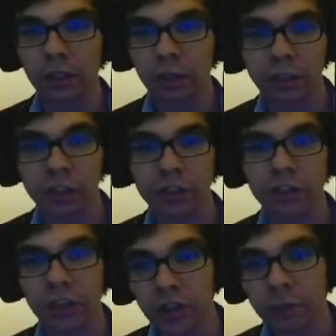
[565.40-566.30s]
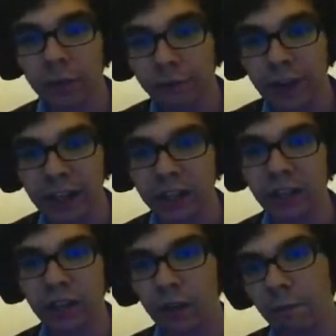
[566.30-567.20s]
So I just started
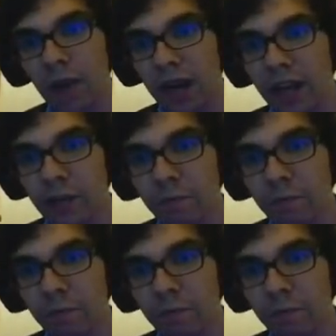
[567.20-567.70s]
perfecting my